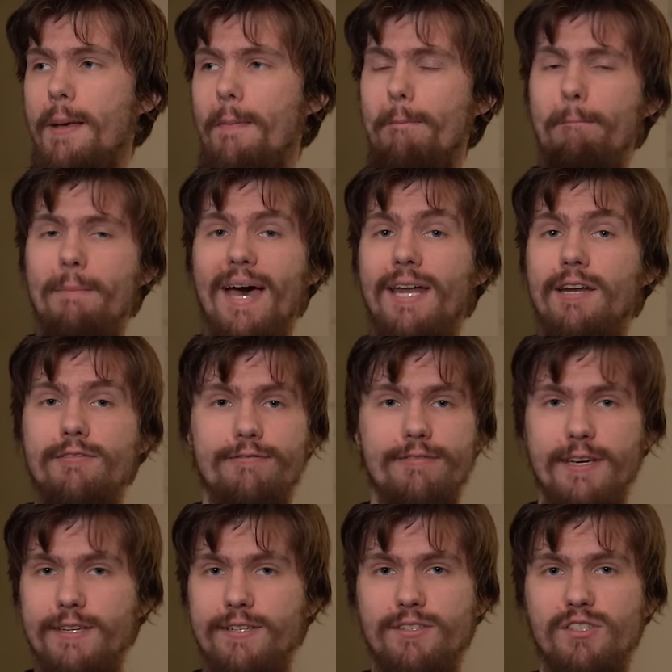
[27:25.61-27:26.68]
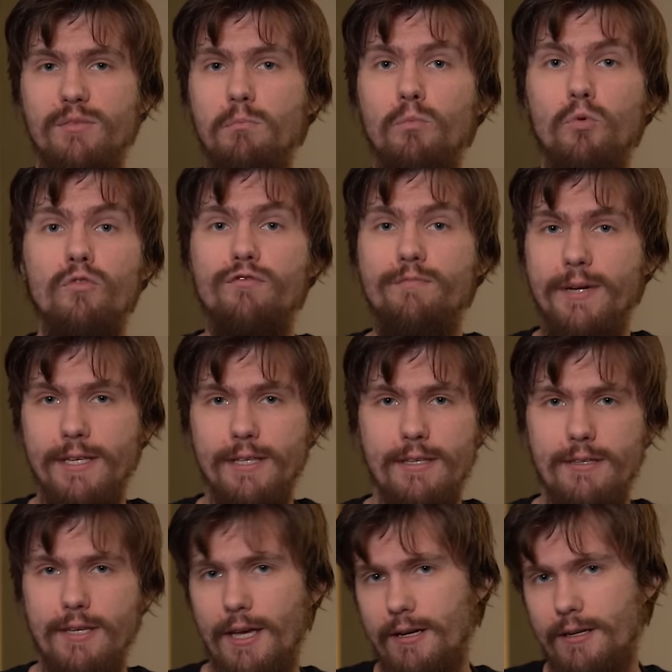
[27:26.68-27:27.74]
manifests
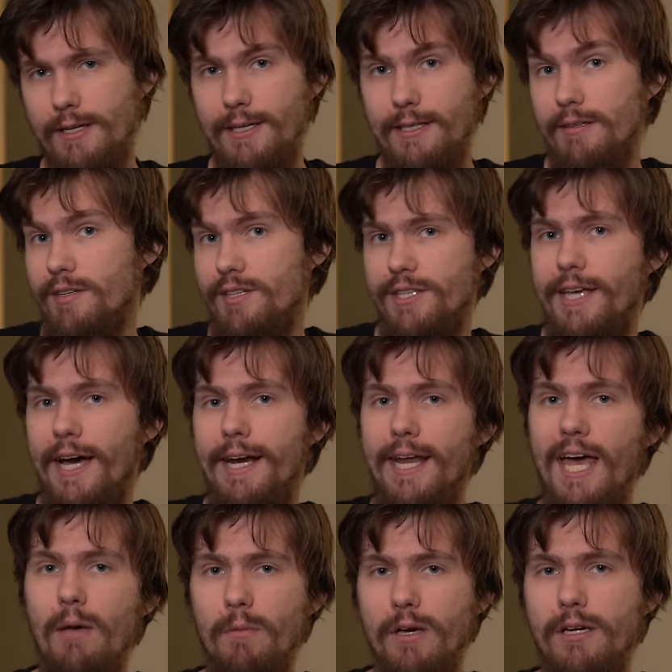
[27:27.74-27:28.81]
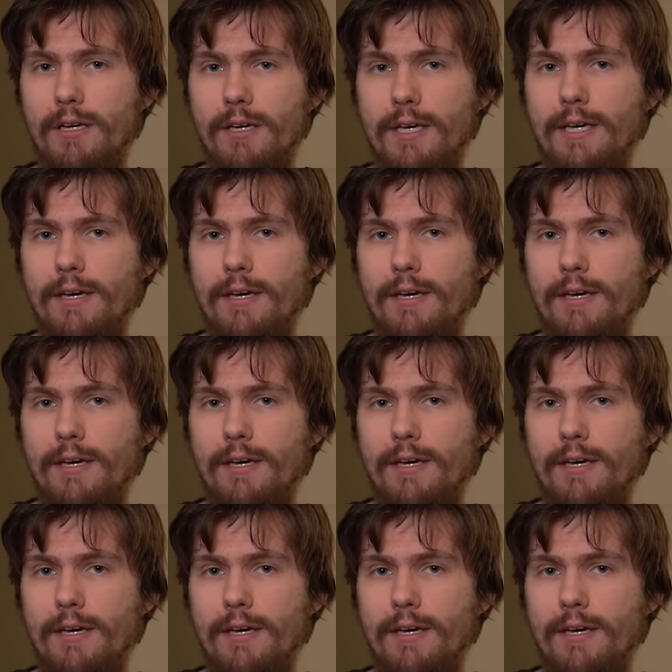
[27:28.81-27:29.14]
movement and is dynamic,